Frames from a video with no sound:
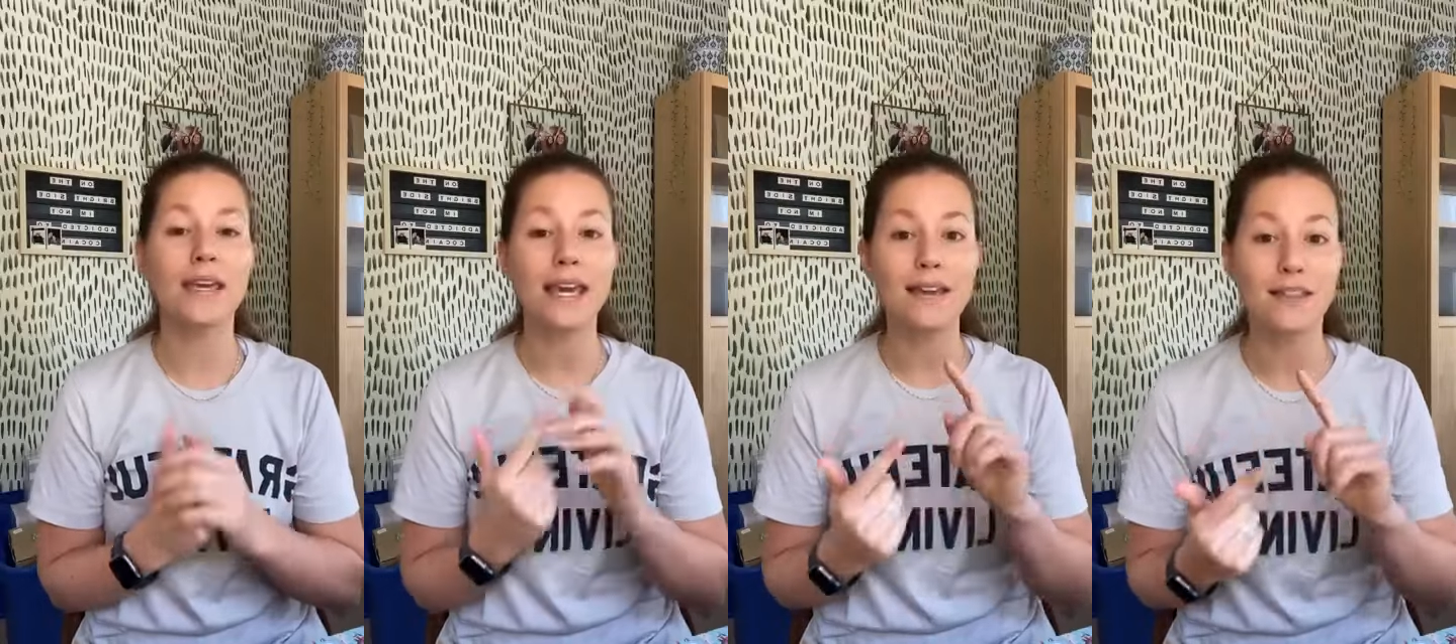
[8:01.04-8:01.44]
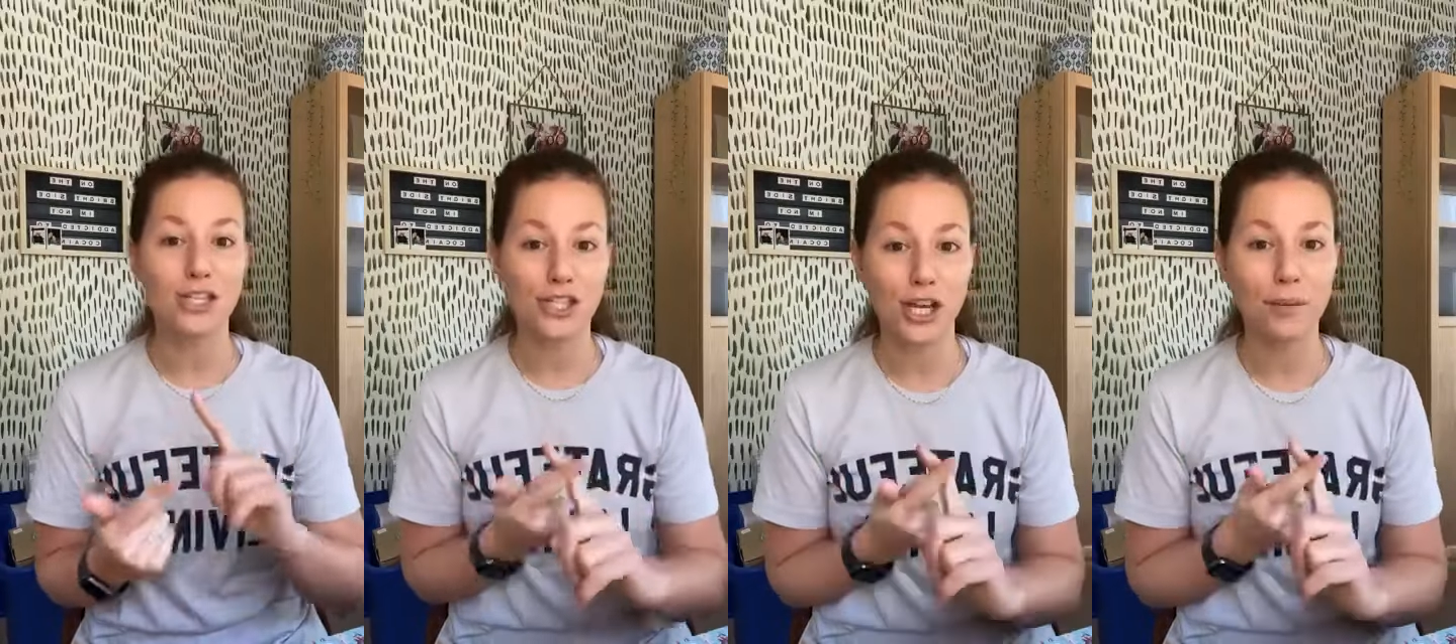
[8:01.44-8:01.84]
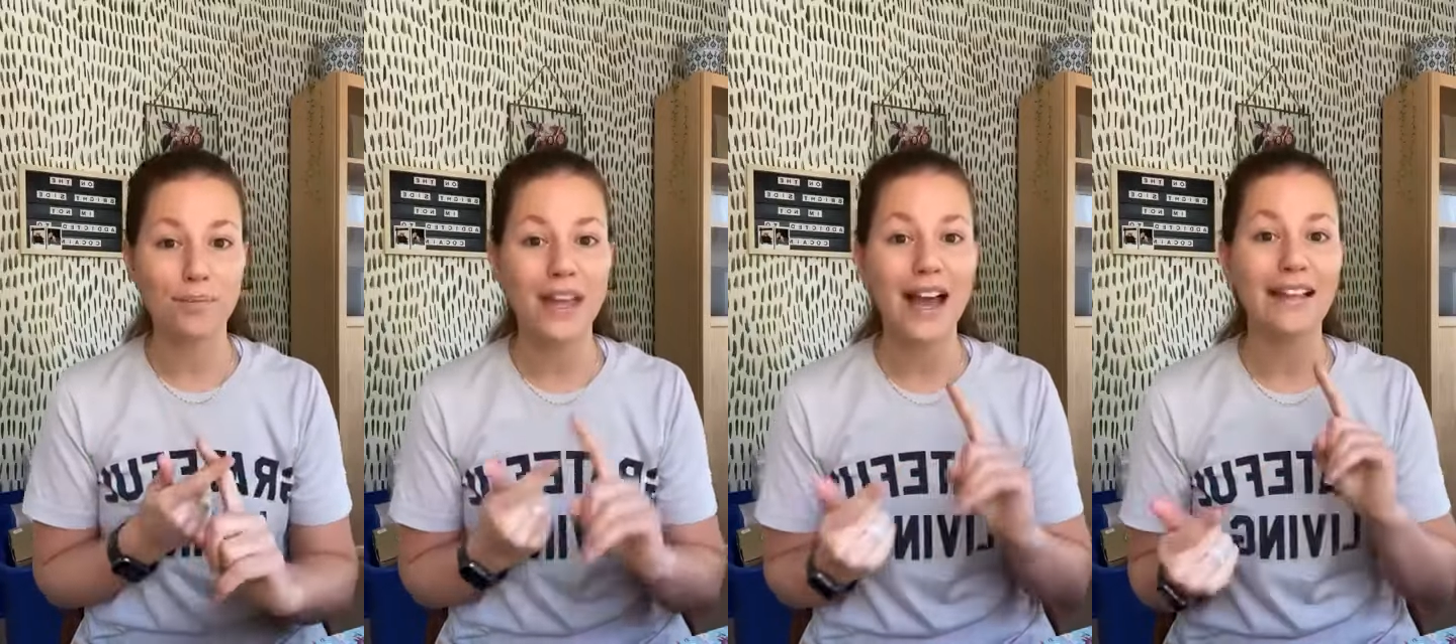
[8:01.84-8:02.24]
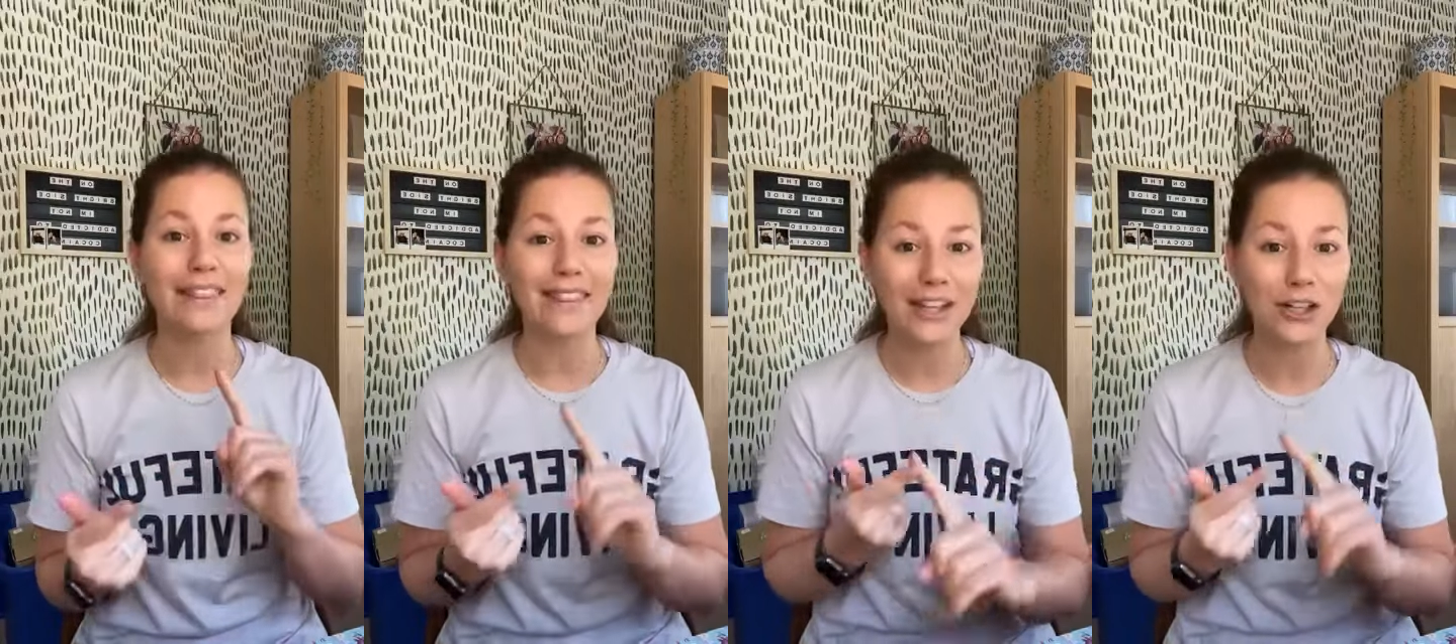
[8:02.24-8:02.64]
to help me get in the gym.
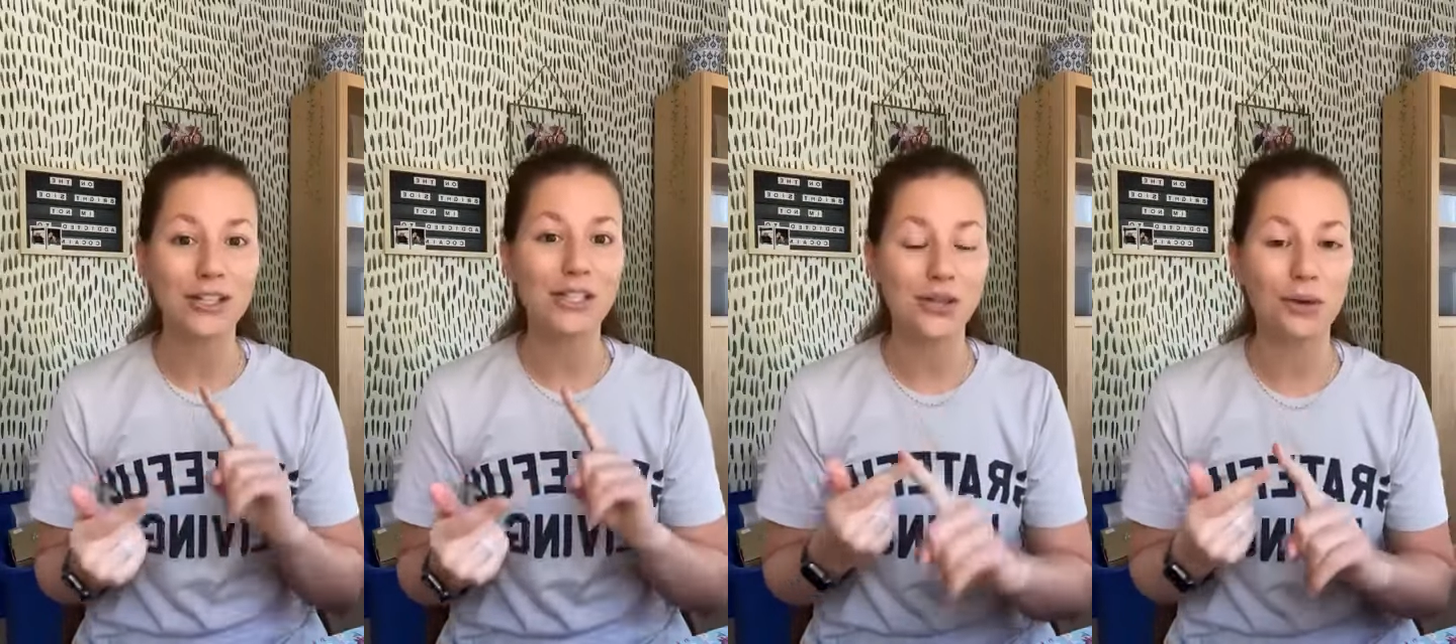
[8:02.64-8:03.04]
I literally